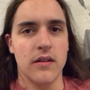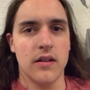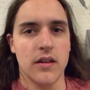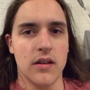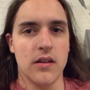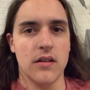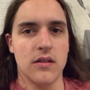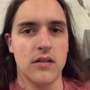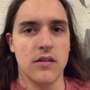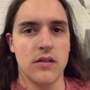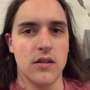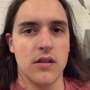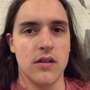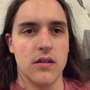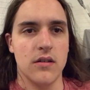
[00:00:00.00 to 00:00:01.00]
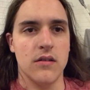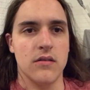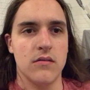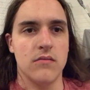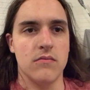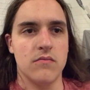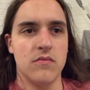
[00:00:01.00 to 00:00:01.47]
And uh,
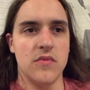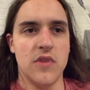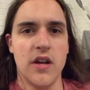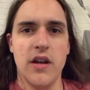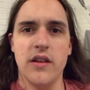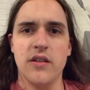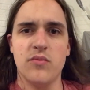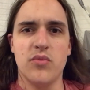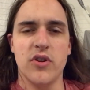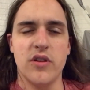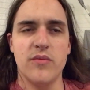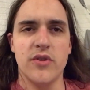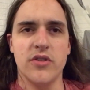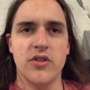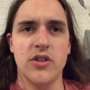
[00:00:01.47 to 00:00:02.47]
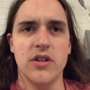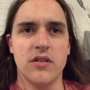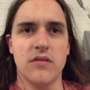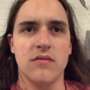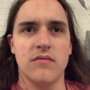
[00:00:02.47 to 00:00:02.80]
yeah, that's pretty much it.